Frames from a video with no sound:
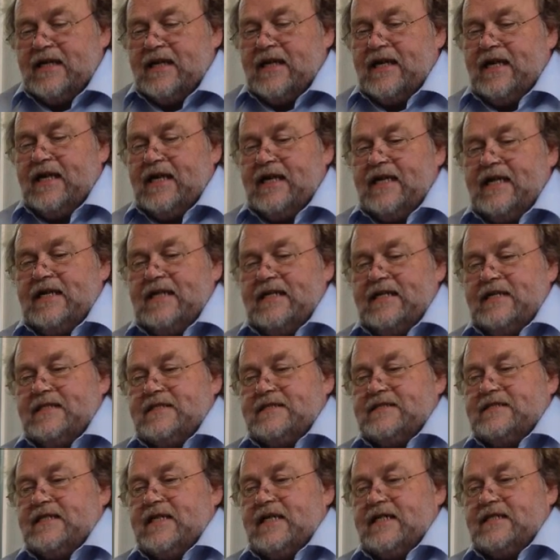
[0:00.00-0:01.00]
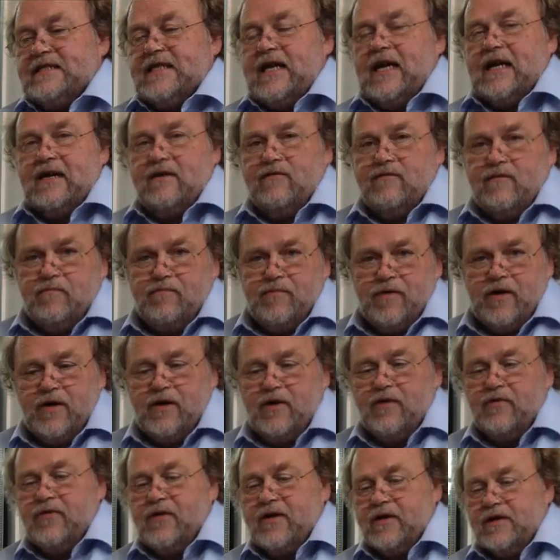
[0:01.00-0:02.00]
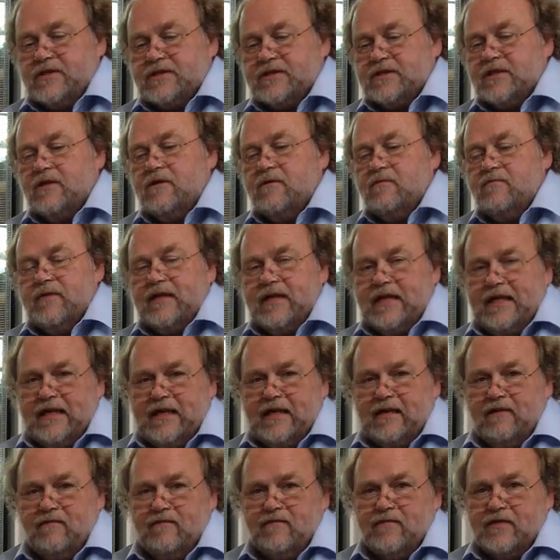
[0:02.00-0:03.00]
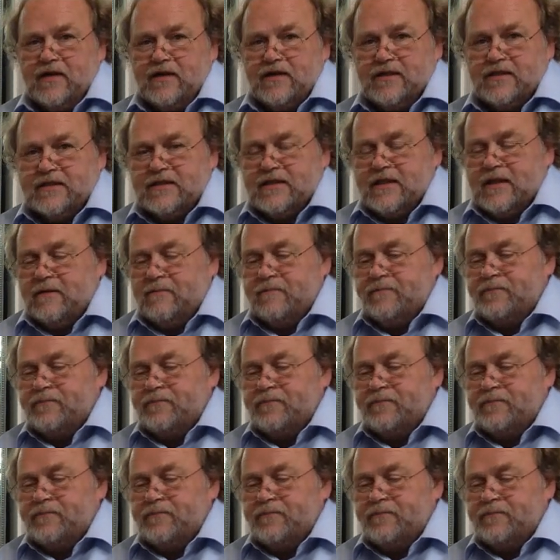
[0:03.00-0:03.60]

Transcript: is the attack of the birthers, who believe that